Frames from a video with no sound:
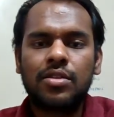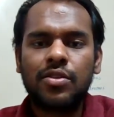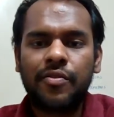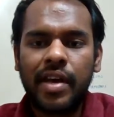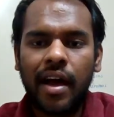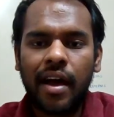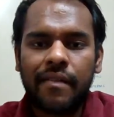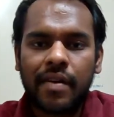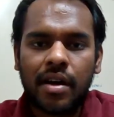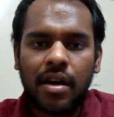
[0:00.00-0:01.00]
so we
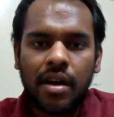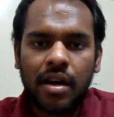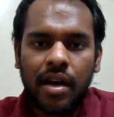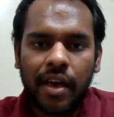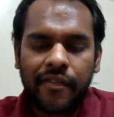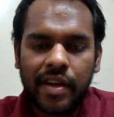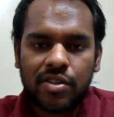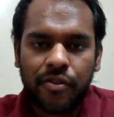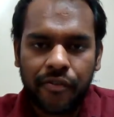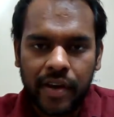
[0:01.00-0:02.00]
have
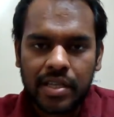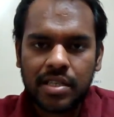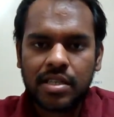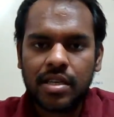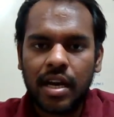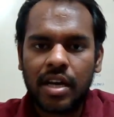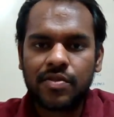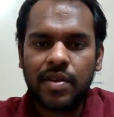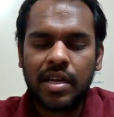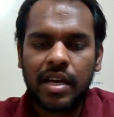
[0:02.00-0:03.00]
effects of French
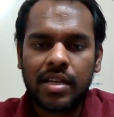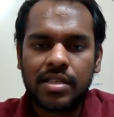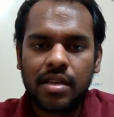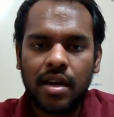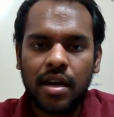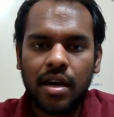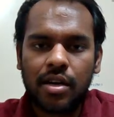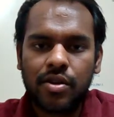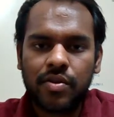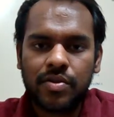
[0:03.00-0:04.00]
as well as
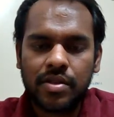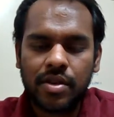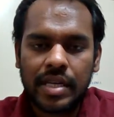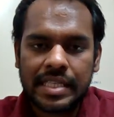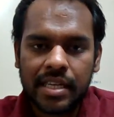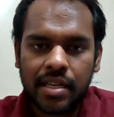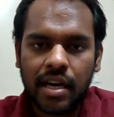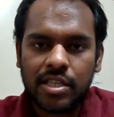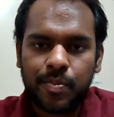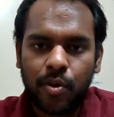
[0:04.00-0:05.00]
you can say
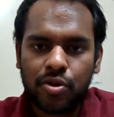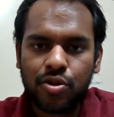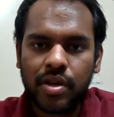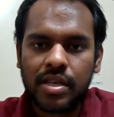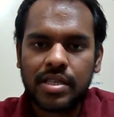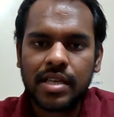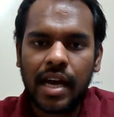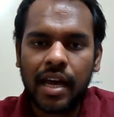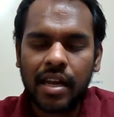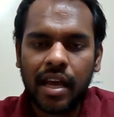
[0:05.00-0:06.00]
Dutch, Portuguese,
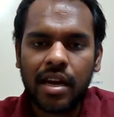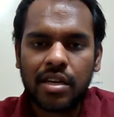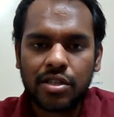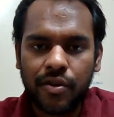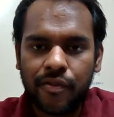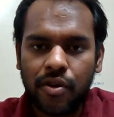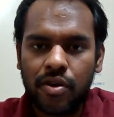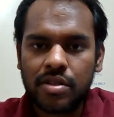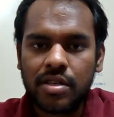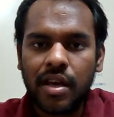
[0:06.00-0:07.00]
and English, of
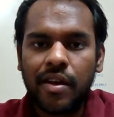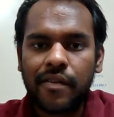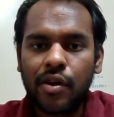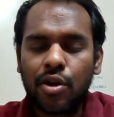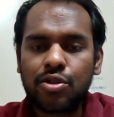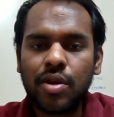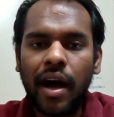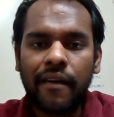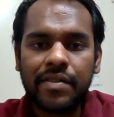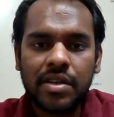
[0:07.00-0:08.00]
course. We also
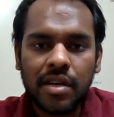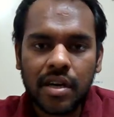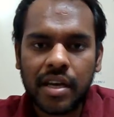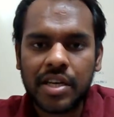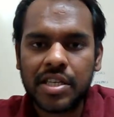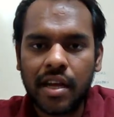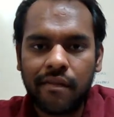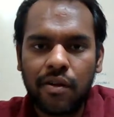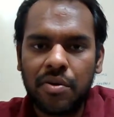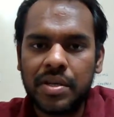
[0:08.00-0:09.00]
have Turkish
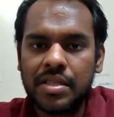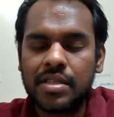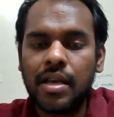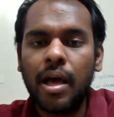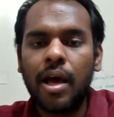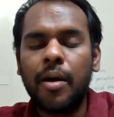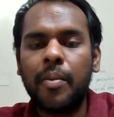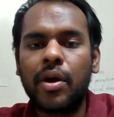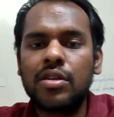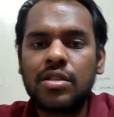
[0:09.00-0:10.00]
influence
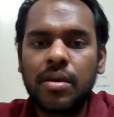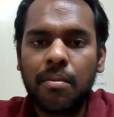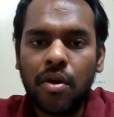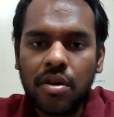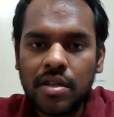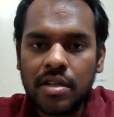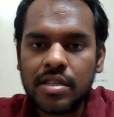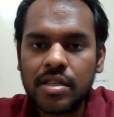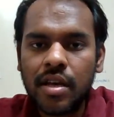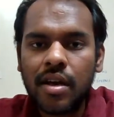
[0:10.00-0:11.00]
because the
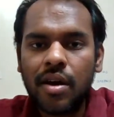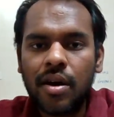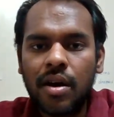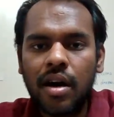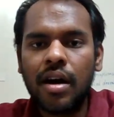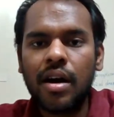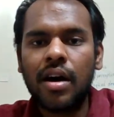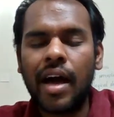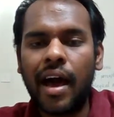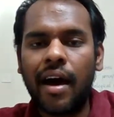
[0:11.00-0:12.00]
Mughals
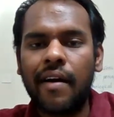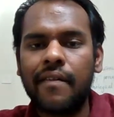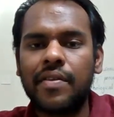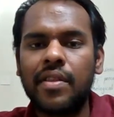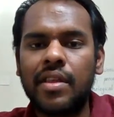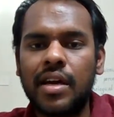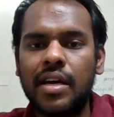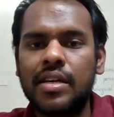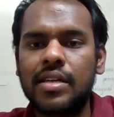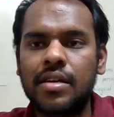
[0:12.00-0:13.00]
have
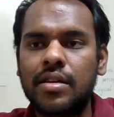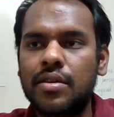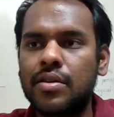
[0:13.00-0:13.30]
their